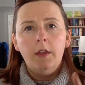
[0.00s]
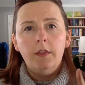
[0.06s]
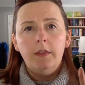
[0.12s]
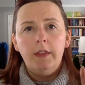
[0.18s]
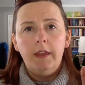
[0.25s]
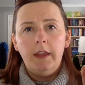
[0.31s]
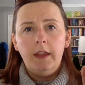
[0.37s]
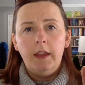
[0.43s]

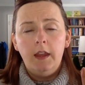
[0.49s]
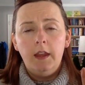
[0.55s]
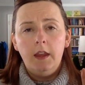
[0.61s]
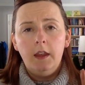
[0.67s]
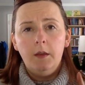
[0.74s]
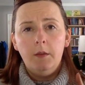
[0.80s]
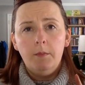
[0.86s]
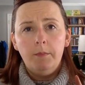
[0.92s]

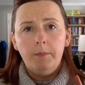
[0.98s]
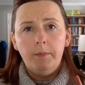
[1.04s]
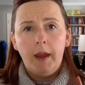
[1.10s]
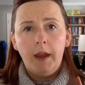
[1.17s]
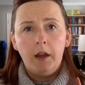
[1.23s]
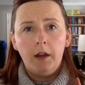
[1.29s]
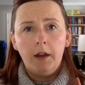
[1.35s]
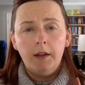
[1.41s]
the
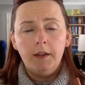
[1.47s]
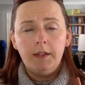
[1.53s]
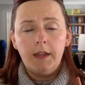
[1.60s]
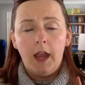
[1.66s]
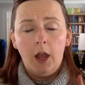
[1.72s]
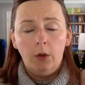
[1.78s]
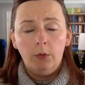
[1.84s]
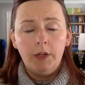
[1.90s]
Parent
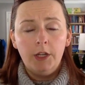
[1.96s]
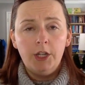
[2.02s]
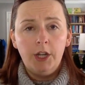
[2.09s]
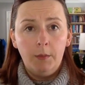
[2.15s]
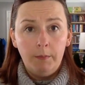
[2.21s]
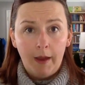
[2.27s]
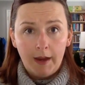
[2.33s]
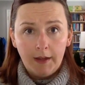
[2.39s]
Outreach
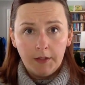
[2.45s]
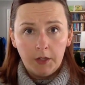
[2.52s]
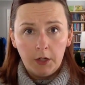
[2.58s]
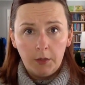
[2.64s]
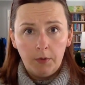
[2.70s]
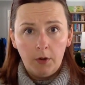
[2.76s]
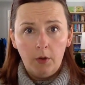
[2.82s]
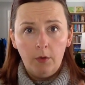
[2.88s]
Ambassador
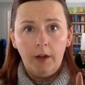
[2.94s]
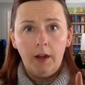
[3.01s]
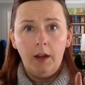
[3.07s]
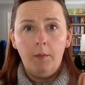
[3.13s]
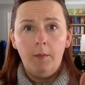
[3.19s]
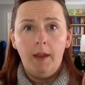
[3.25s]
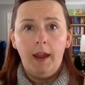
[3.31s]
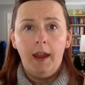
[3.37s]

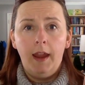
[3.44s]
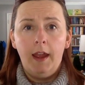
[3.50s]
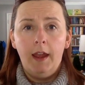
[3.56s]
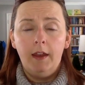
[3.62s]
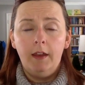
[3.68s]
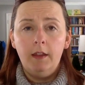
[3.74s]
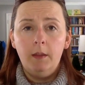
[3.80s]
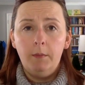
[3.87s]
Program
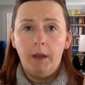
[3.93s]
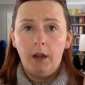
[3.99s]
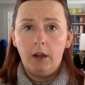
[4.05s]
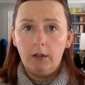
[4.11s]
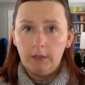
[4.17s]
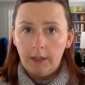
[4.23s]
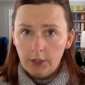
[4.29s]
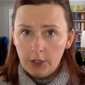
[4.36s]
and the
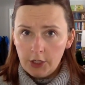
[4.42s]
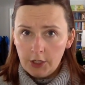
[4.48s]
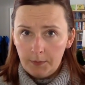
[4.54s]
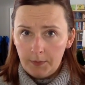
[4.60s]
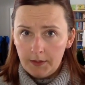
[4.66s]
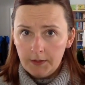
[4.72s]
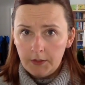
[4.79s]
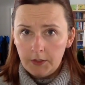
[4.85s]
Parent Leadership
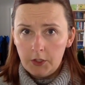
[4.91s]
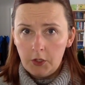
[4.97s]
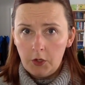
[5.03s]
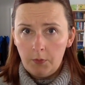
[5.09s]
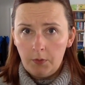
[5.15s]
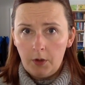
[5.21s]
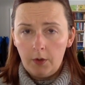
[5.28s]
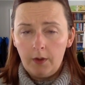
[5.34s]

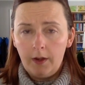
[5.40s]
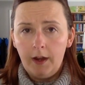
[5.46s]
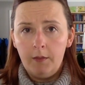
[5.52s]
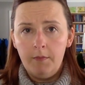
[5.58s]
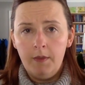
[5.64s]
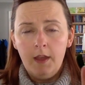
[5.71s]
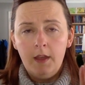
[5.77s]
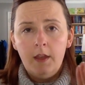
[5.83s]
Institute Program.